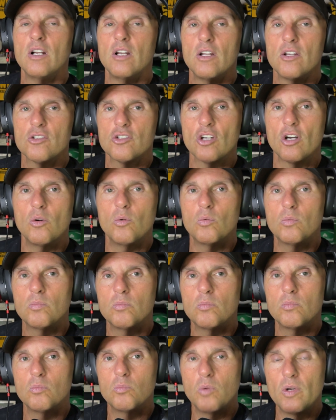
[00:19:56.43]
So
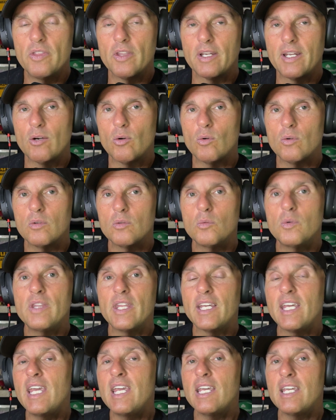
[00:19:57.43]
when the
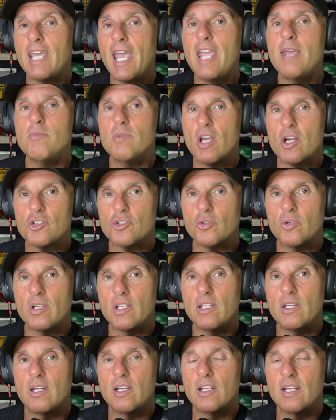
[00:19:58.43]
king came
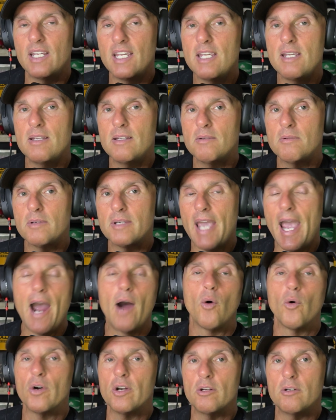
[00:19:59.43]
yesterday, he
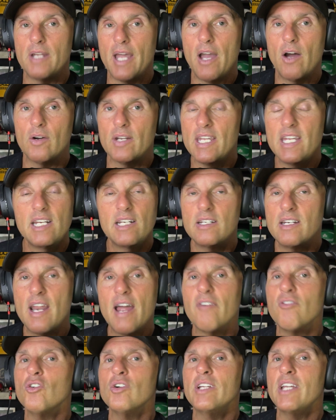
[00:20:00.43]
cowered it down. He
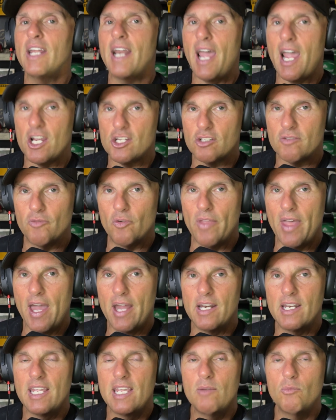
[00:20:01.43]
never did ask for that,
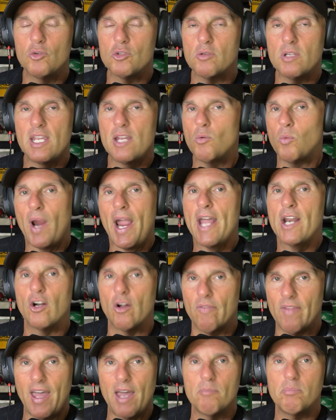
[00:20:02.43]
and he ran on that